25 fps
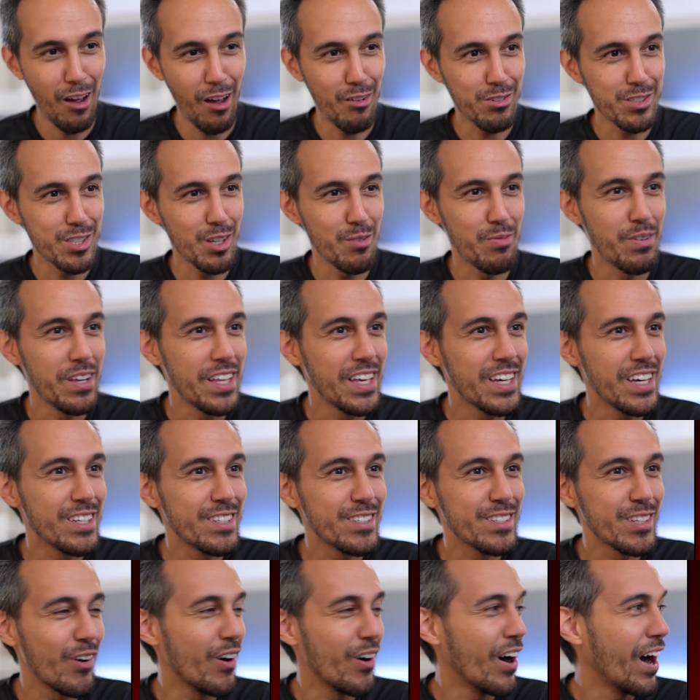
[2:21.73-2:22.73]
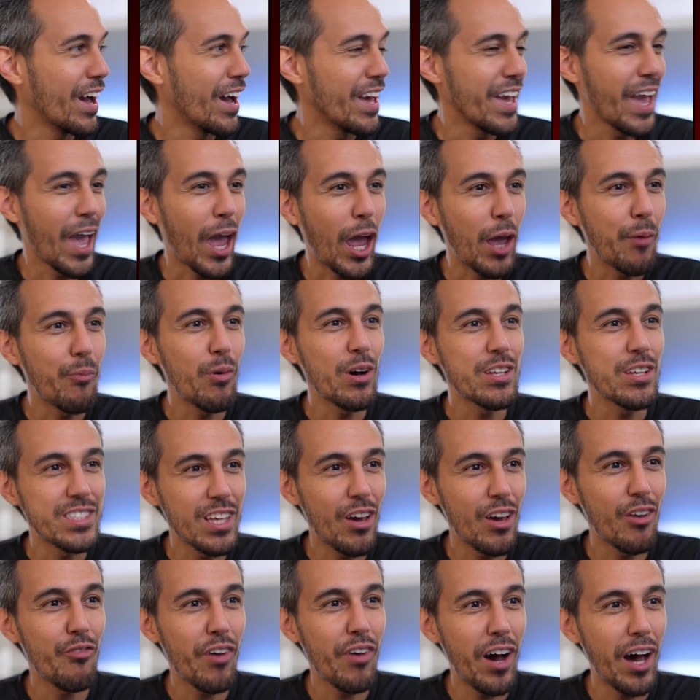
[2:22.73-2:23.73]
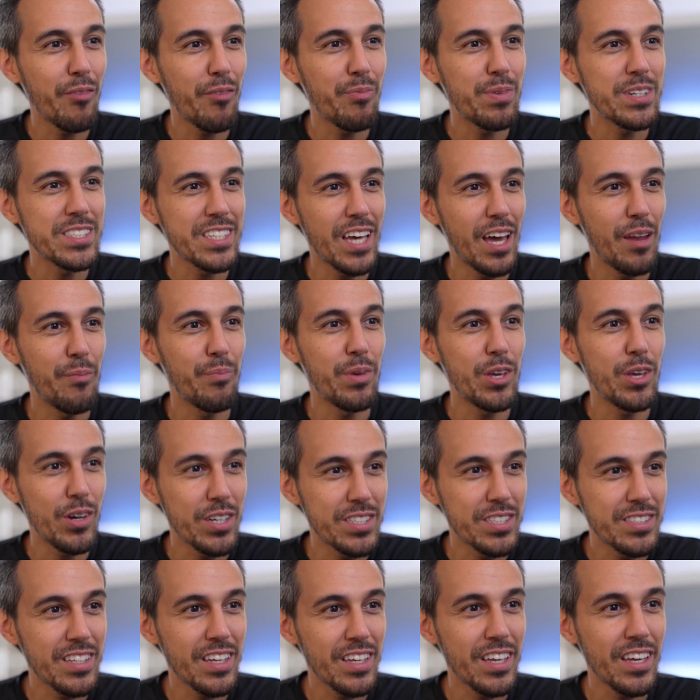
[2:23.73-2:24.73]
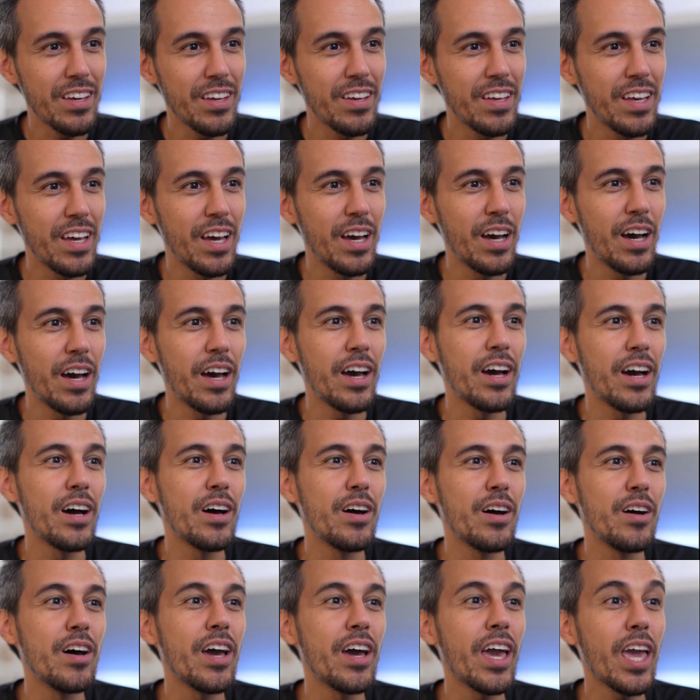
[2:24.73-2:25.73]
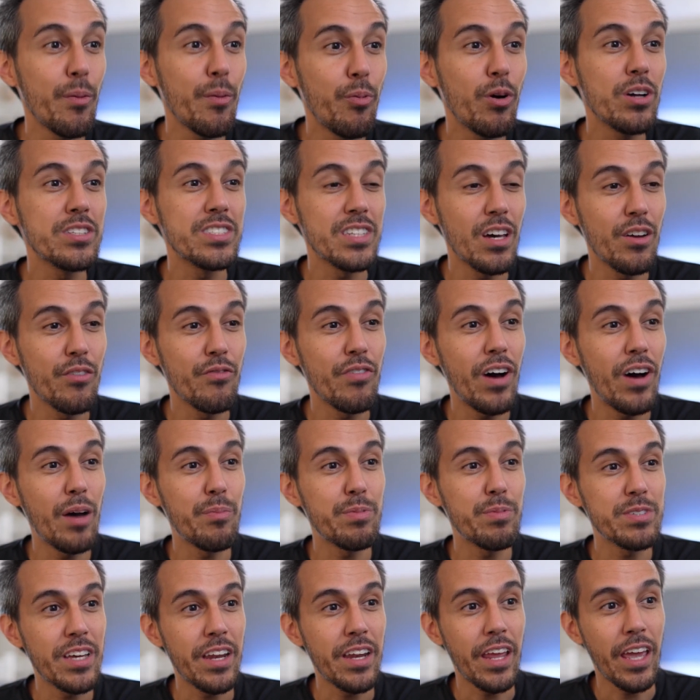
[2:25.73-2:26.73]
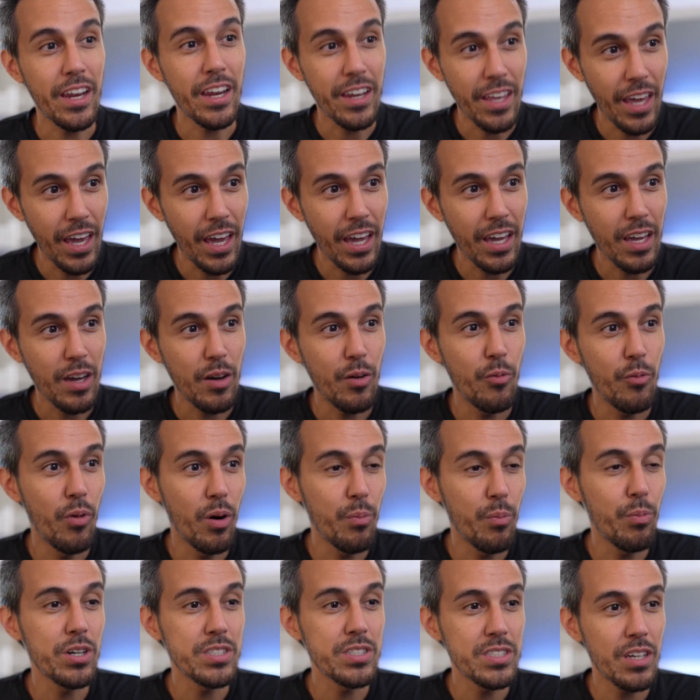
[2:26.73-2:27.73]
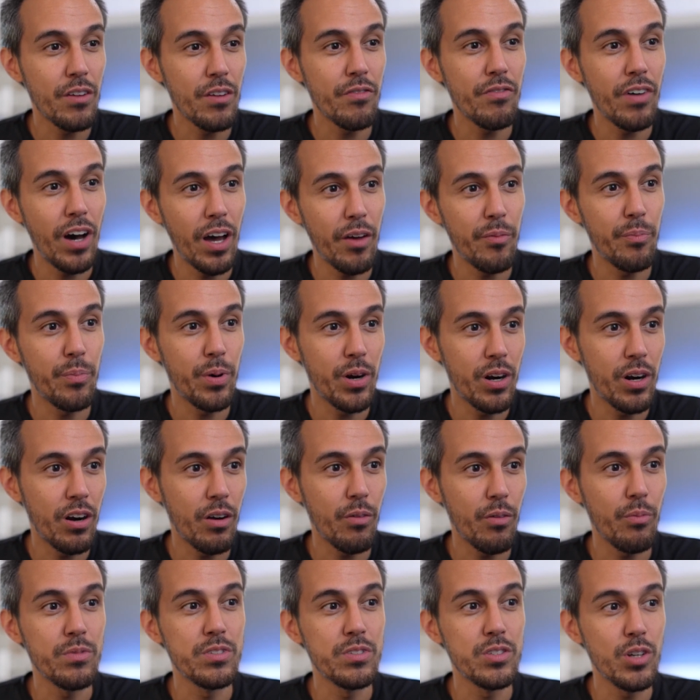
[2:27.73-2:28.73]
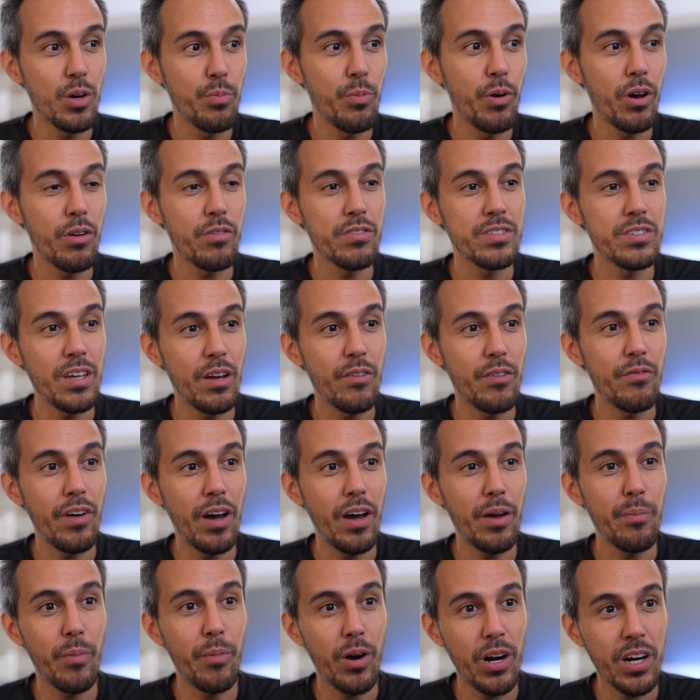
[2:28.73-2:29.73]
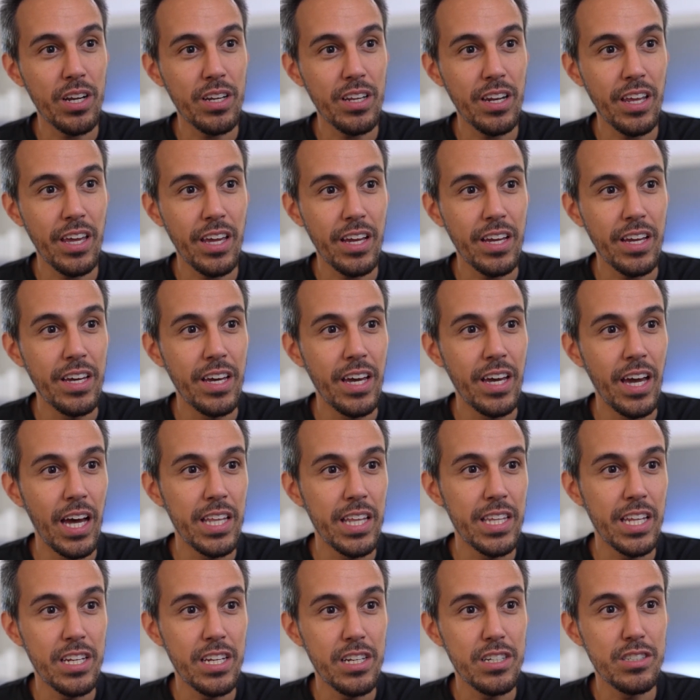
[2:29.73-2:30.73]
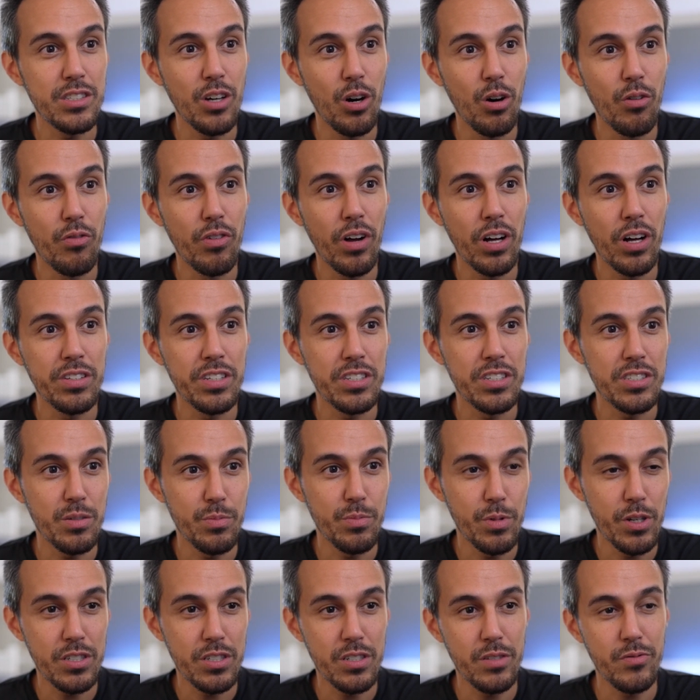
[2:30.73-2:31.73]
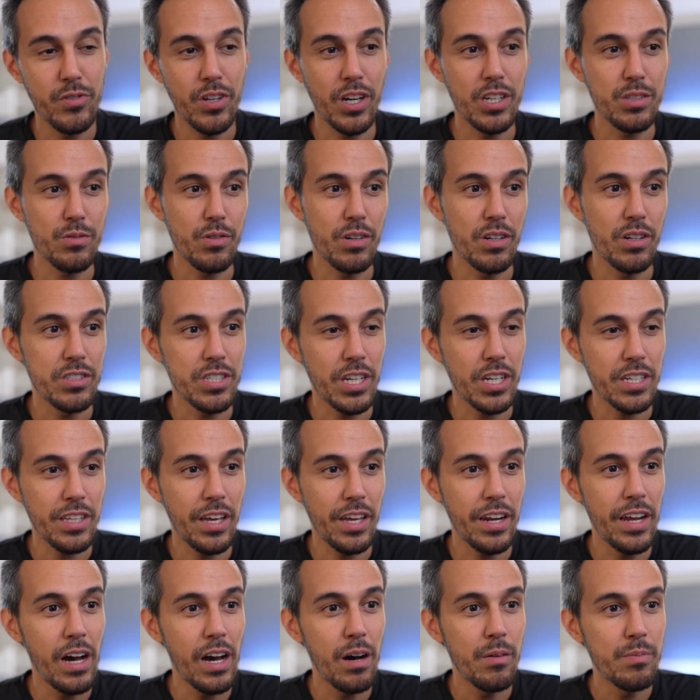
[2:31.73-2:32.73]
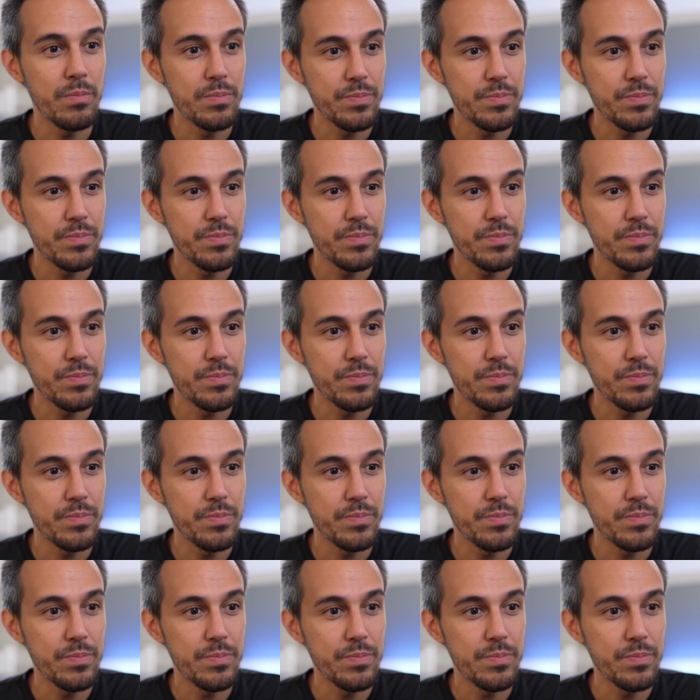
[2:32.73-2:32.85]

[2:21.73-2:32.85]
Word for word: so so uh, eight point seven five percent B U S D. eight point seven five percent A D A, one point seven five burn, zero point seven five marketing, and then here's the overall distribution if you guys want to check that out.